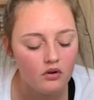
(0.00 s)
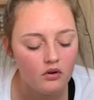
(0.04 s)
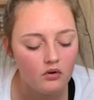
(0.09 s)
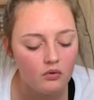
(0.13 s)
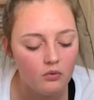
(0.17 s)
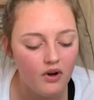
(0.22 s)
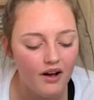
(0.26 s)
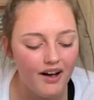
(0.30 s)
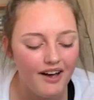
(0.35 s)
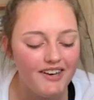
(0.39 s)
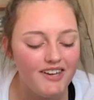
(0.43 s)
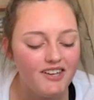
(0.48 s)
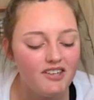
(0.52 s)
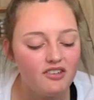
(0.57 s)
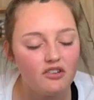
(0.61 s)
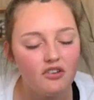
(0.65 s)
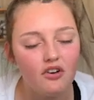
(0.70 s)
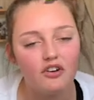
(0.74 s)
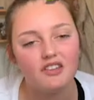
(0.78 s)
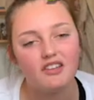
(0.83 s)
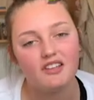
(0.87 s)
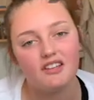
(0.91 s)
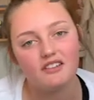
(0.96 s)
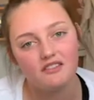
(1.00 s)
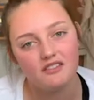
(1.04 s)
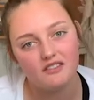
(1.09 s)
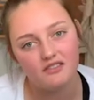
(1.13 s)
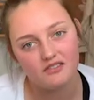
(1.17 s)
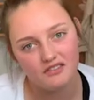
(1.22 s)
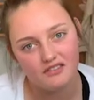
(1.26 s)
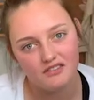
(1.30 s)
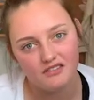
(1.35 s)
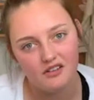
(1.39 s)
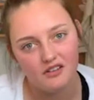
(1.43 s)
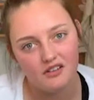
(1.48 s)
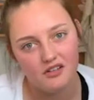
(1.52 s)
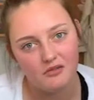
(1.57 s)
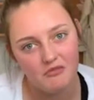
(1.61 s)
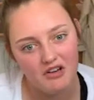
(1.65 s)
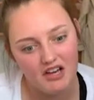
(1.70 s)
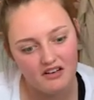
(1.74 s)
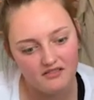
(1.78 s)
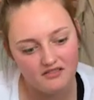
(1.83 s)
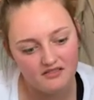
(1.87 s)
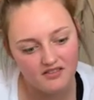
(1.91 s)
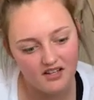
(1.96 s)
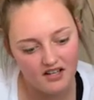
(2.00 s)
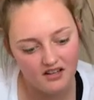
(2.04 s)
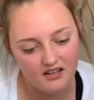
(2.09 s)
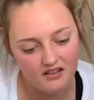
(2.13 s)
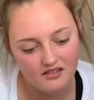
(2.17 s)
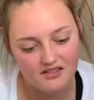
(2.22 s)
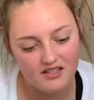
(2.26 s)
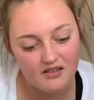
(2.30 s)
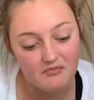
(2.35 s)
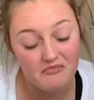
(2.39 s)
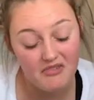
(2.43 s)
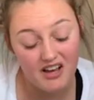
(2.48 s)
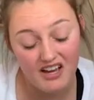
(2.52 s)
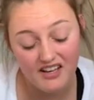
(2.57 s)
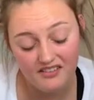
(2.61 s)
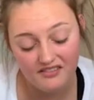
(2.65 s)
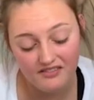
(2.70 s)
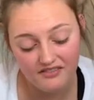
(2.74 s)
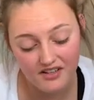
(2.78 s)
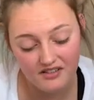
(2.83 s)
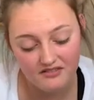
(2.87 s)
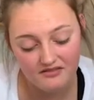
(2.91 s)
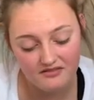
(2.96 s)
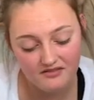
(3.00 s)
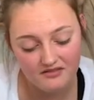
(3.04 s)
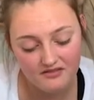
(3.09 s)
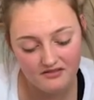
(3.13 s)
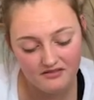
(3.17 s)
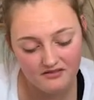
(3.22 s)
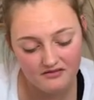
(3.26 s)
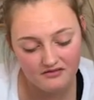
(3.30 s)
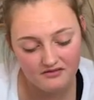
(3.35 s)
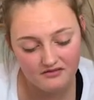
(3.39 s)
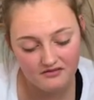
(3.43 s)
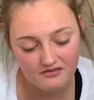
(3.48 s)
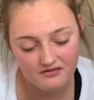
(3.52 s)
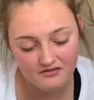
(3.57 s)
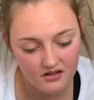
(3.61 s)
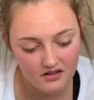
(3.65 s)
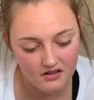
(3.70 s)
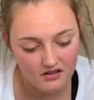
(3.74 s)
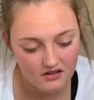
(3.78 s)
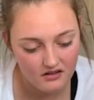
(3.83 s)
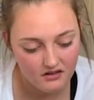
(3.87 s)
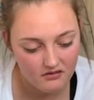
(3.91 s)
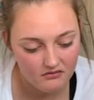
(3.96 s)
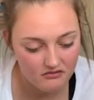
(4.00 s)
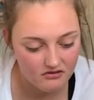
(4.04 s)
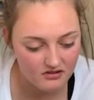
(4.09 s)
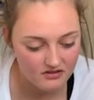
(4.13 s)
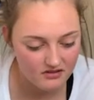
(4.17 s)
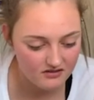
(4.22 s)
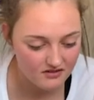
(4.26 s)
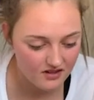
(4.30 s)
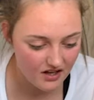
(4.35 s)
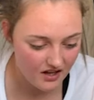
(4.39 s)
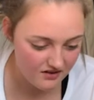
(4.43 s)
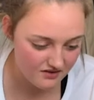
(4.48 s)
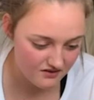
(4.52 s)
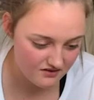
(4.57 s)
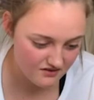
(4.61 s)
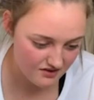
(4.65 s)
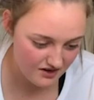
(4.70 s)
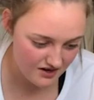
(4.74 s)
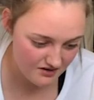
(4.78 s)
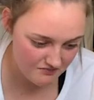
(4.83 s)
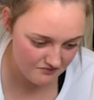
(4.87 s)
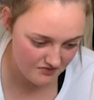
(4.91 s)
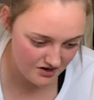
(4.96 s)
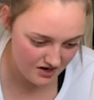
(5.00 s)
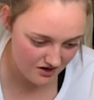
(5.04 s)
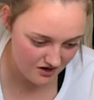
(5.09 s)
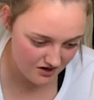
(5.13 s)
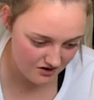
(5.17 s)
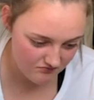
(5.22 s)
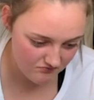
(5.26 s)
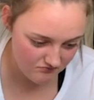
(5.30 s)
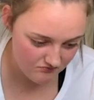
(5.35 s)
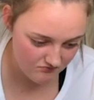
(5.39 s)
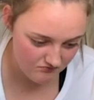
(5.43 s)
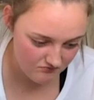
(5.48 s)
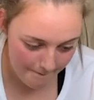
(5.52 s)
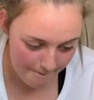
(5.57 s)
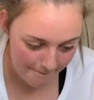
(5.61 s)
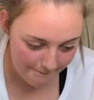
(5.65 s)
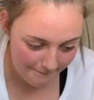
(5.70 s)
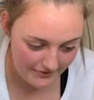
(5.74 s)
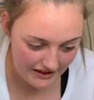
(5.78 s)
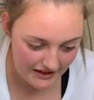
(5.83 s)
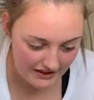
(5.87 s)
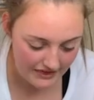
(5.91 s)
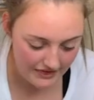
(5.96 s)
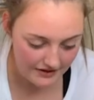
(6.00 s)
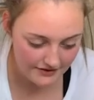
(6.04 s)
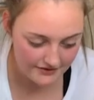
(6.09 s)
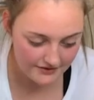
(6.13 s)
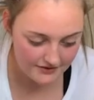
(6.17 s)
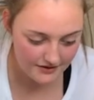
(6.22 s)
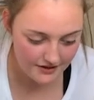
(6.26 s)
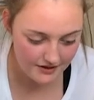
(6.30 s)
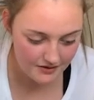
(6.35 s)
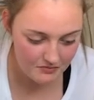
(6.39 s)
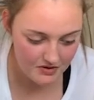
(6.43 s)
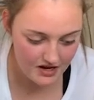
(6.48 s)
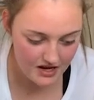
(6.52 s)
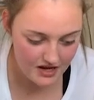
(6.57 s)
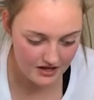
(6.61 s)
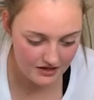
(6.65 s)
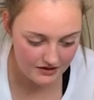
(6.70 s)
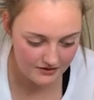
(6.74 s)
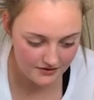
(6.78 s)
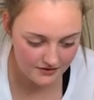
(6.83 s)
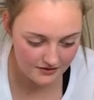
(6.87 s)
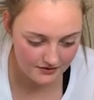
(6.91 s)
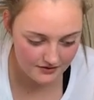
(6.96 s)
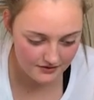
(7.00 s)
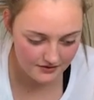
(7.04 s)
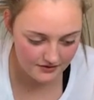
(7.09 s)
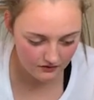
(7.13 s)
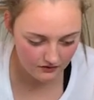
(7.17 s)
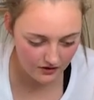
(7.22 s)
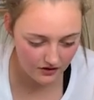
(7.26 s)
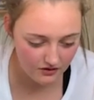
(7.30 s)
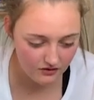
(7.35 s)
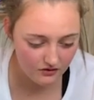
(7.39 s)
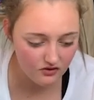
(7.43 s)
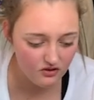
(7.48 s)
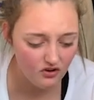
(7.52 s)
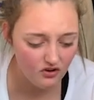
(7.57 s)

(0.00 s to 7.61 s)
Well, I didn't know that there was a certain amount of seconds in my defense. What does that sign mean? That's my means I don't